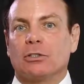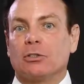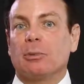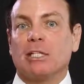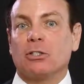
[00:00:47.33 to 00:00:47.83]
The
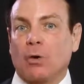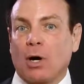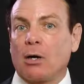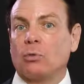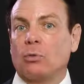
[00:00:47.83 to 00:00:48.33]
speedy
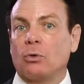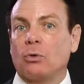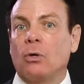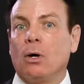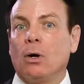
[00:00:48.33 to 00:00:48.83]
trial
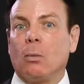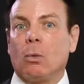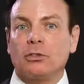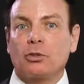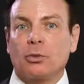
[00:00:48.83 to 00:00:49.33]
rule
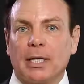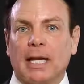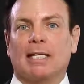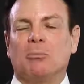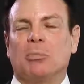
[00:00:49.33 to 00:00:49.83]
was
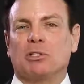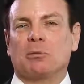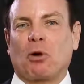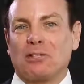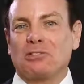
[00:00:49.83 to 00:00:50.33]
created because
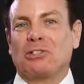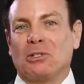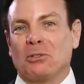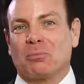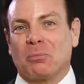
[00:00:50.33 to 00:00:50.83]

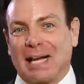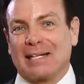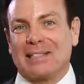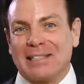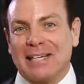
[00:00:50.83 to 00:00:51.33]
prosecutors
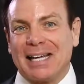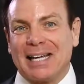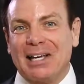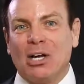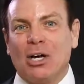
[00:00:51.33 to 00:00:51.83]
back in the
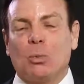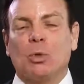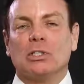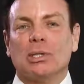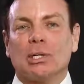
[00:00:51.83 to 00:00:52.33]
day
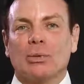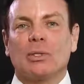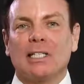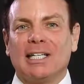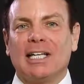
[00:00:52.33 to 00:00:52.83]
would
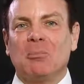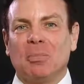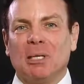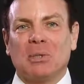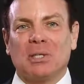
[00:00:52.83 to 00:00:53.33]
literally keep
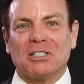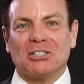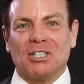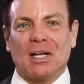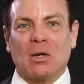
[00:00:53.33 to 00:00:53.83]
people in
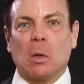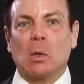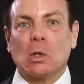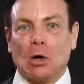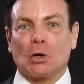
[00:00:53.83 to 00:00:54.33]
jail
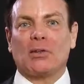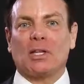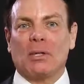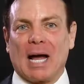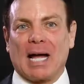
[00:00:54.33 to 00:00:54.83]
longer
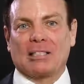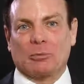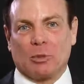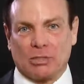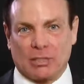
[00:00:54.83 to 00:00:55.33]
than the
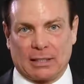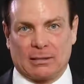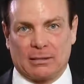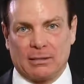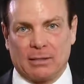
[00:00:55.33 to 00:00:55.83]
maximum
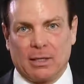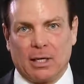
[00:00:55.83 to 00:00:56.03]
sentence.